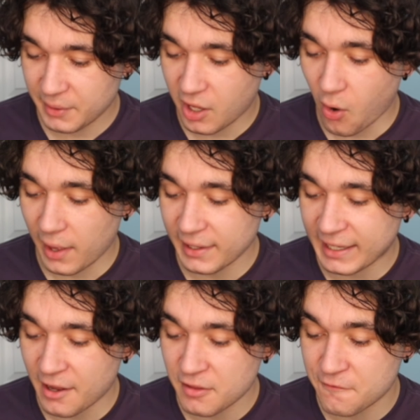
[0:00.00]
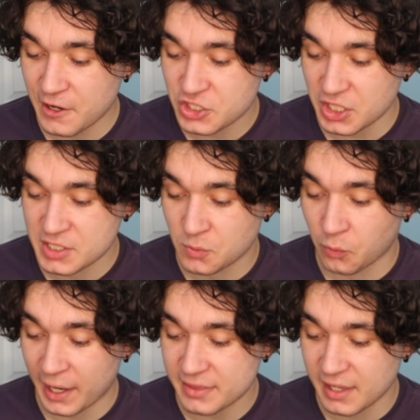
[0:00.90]
we go. I like how the fish is
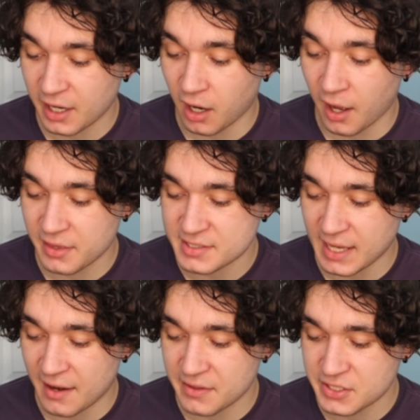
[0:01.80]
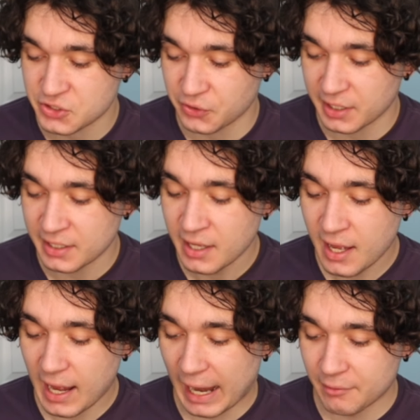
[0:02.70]
right there on the side of the screen.
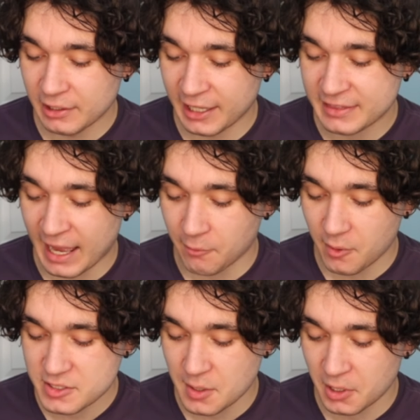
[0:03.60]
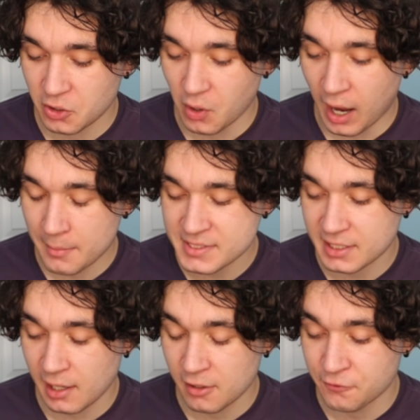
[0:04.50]
I really like that one. So I'm going to do
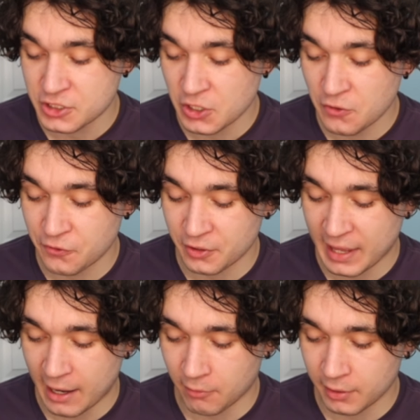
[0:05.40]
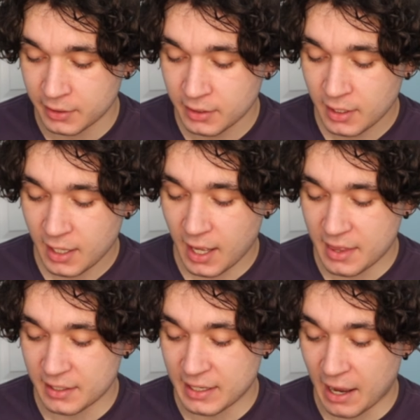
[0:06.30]
upscale 2 for that one. And
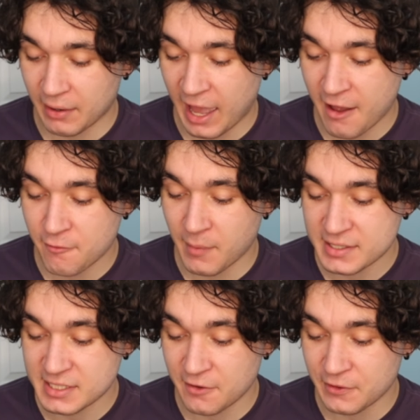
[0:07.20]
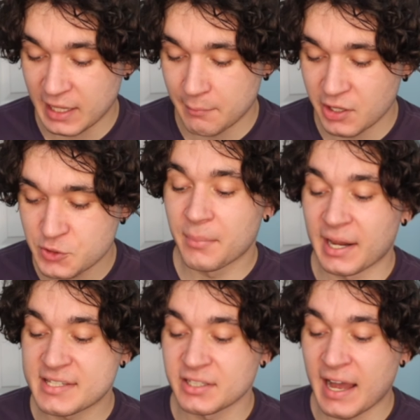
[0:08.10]
then now I have myself an image, but I
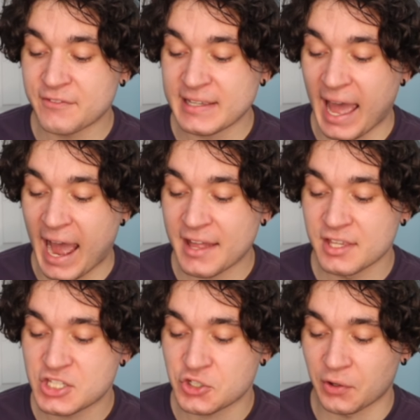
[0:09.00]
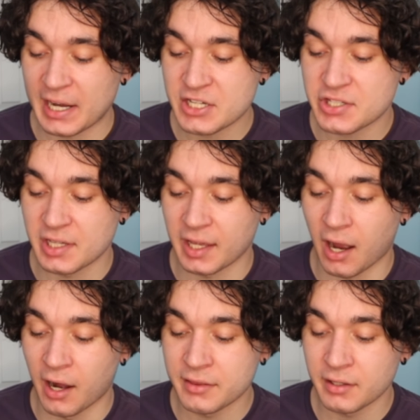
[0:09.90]
still have to add the strange thing
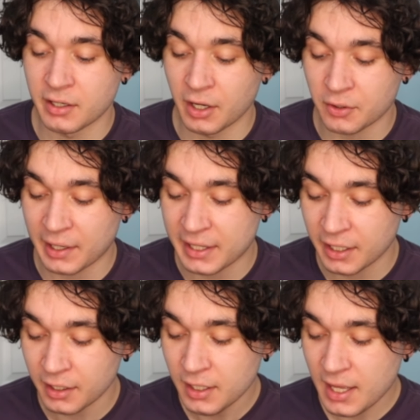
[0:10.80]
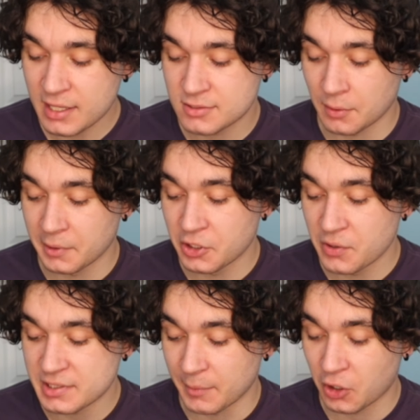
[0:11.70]
on the hook right here. And so what I'm gonna do
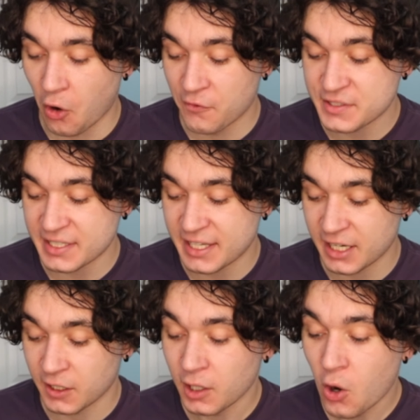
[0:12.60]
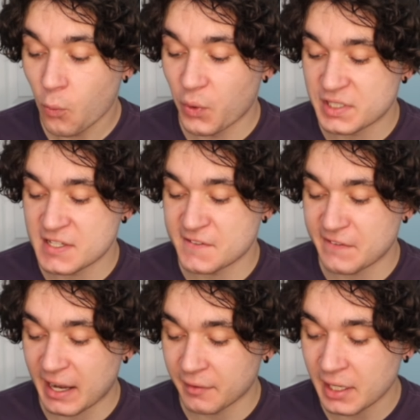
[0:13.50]
is I'm gonna go over to here, which is
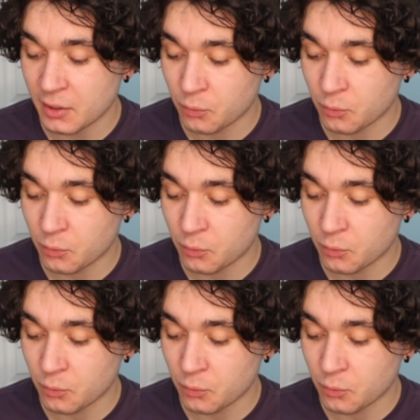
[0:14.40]
vary